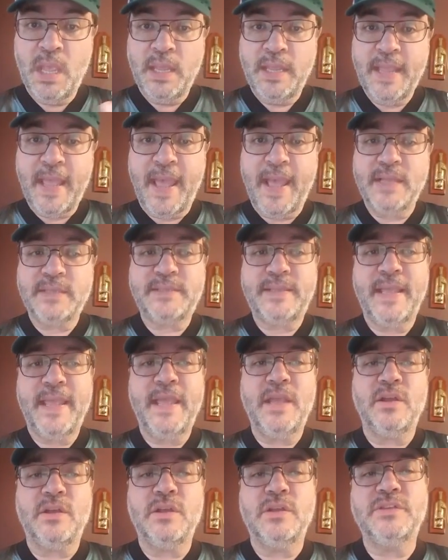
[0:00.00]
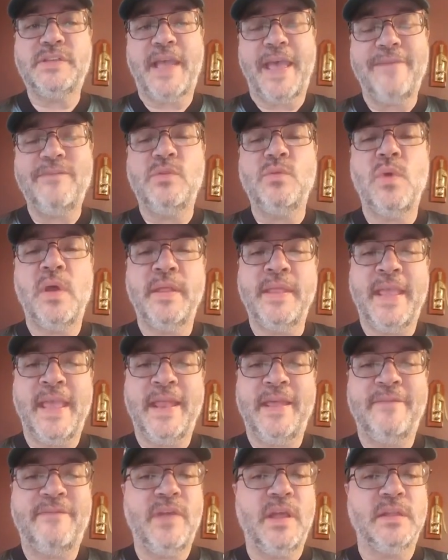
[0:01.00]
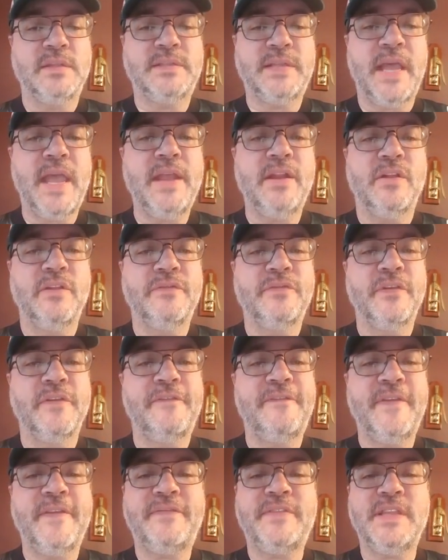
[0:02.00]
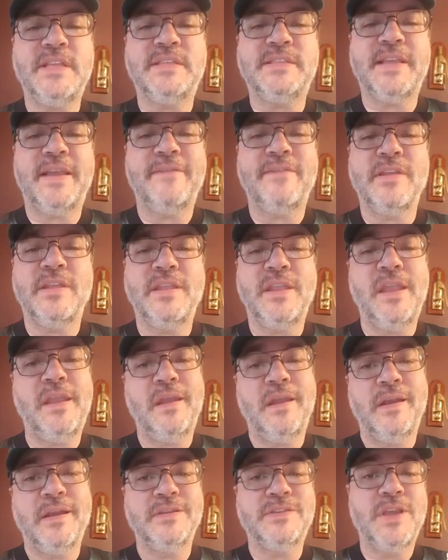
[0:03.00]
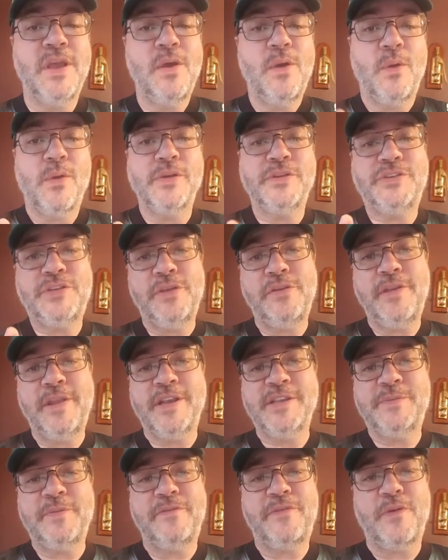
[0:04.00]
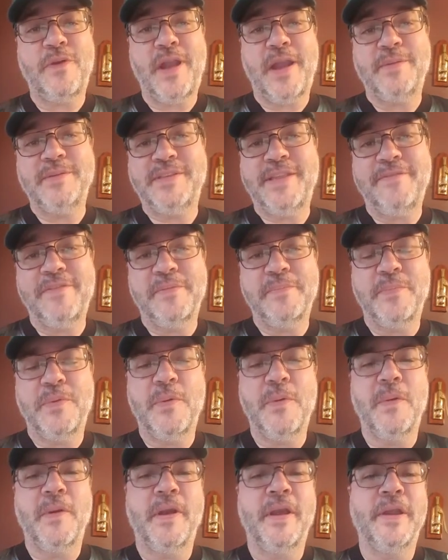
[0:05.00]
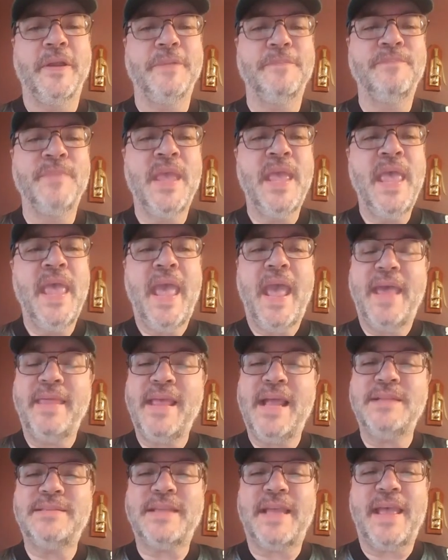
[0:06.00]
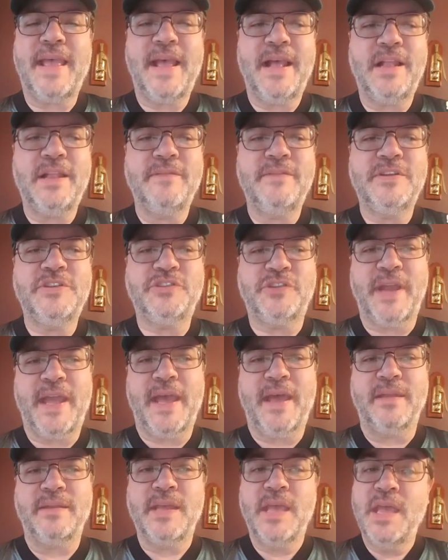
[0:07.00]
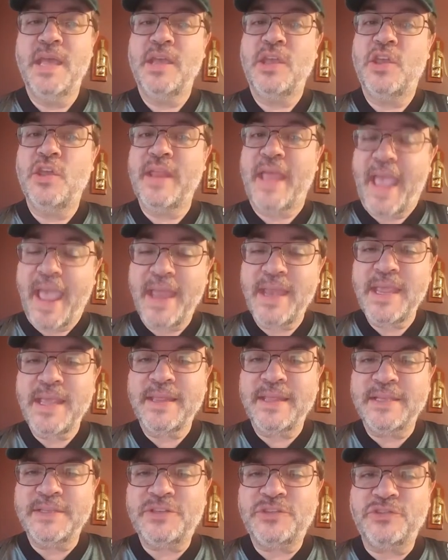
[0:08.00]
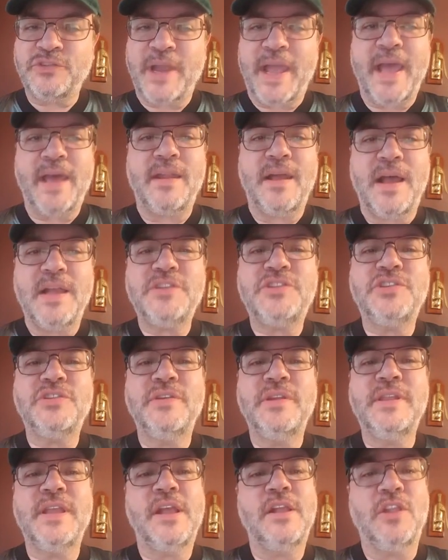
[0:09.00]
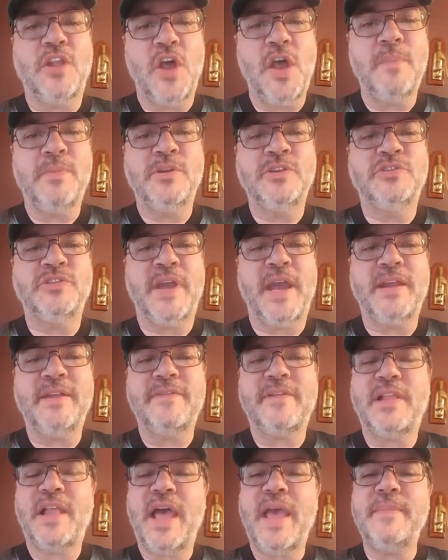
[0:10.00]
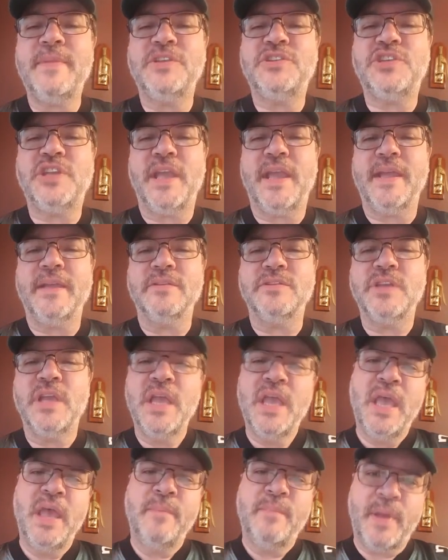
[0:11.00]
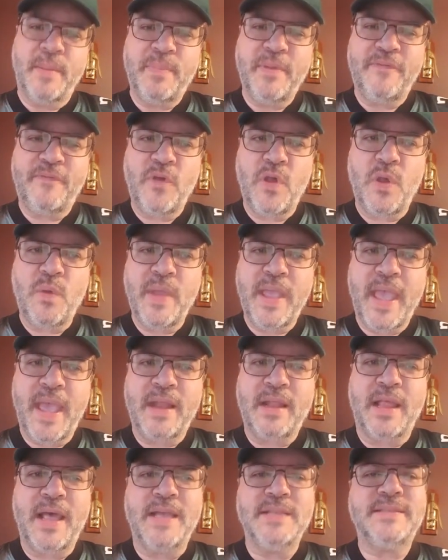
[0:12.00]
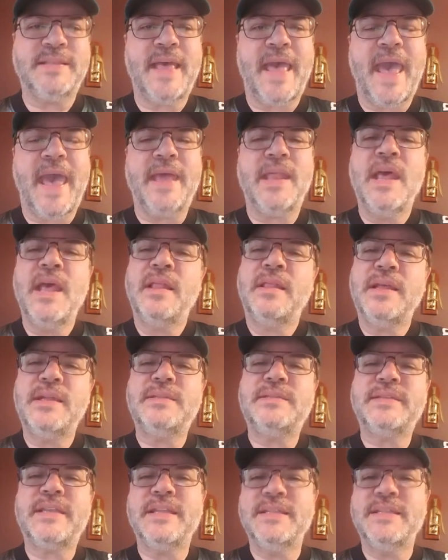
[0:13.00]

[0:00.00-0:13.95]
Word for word: Yes, the Eagles haven't won the NFL title for 57 years, or two years before I was even born. And that's a hell of a drought. Could ending this drought usher in the global drought of climate change? But before we analyze that, let's